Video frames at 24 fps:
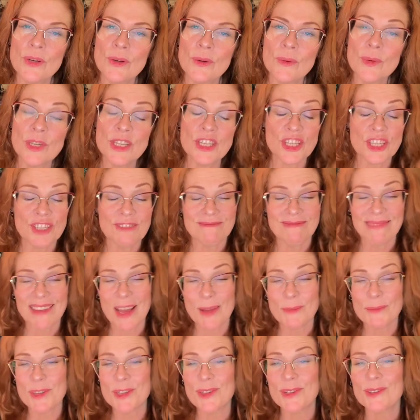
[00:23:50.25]
which
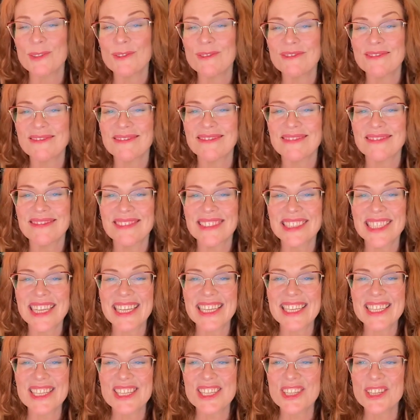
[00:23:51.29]
helps you
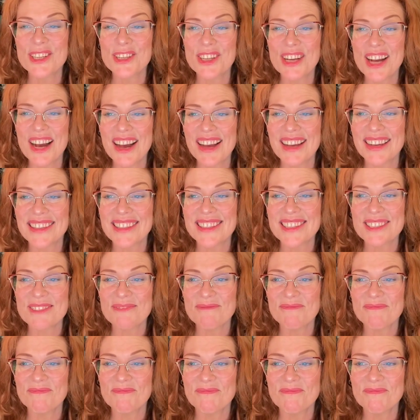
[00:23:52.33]
sink into your guides.
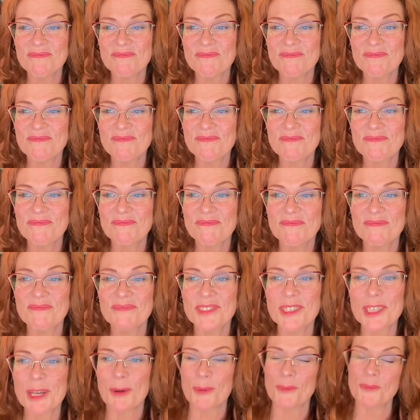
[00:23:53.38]

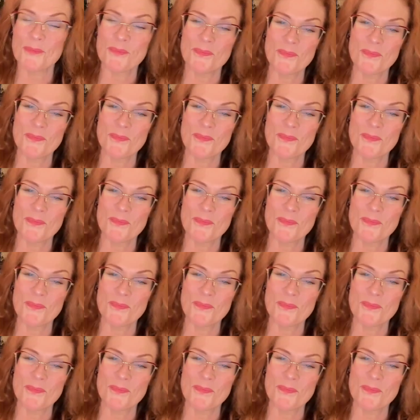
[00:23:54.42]
So,